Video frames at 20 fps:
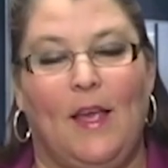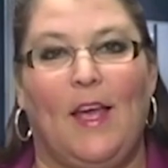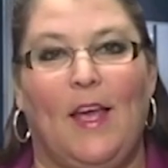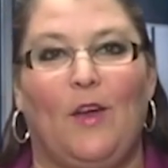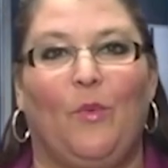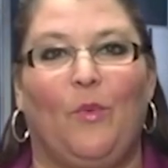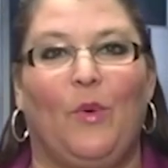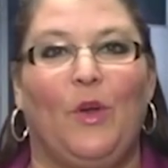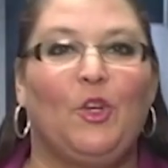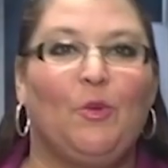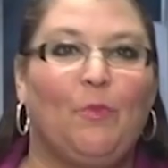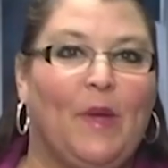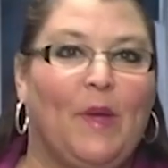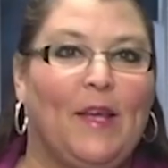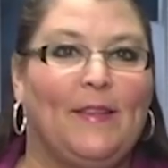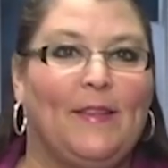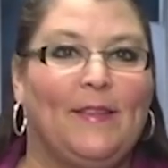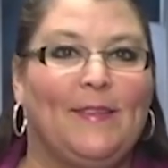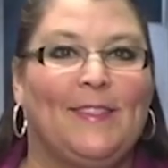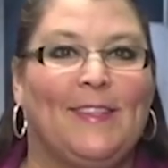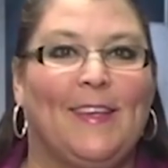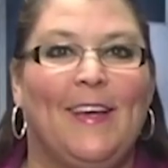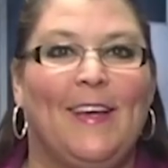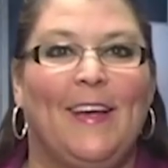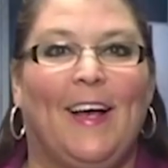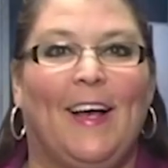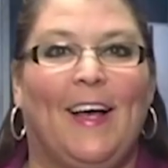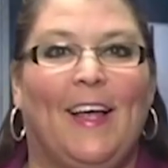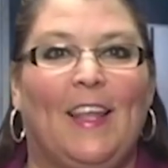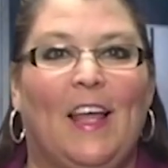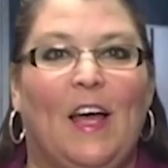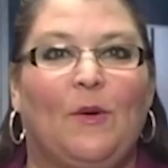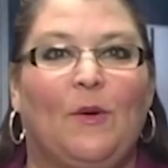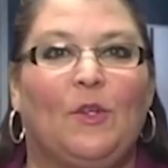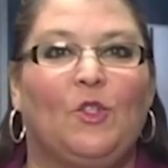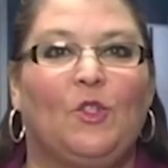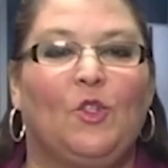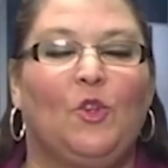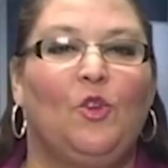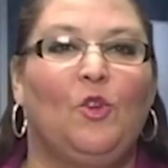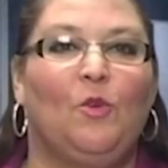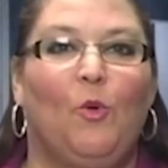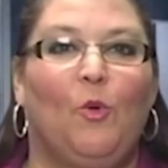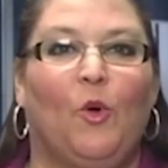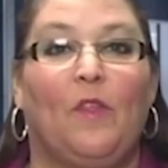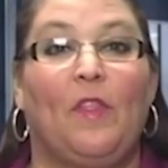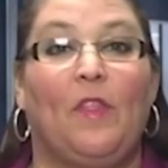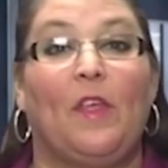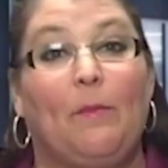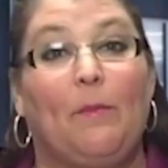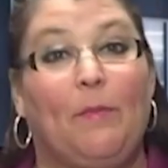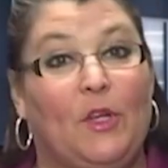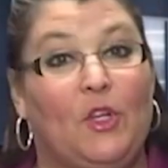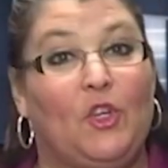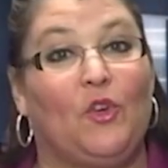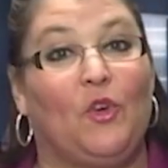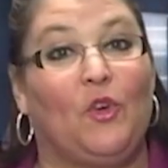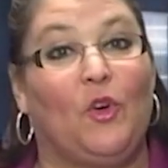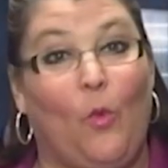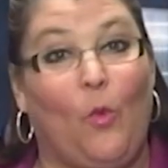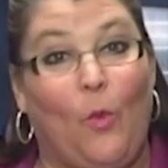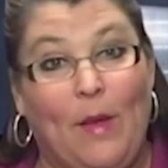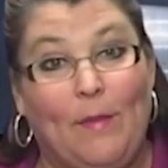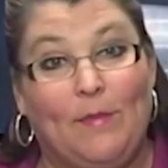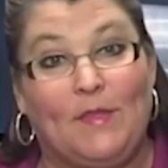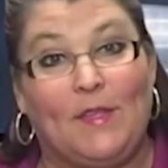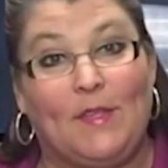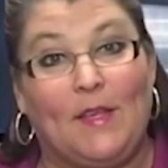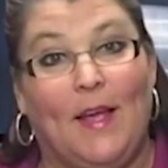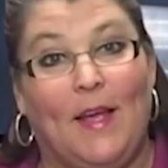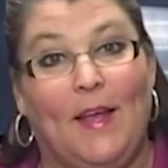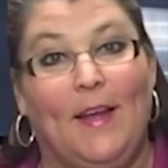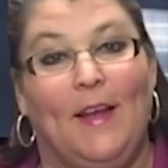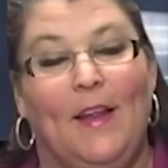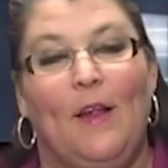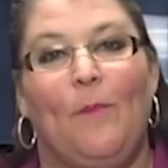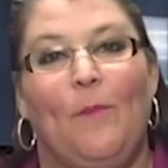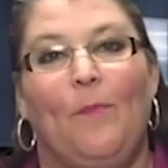And Rich Pins allow us to do more than a picture and a website.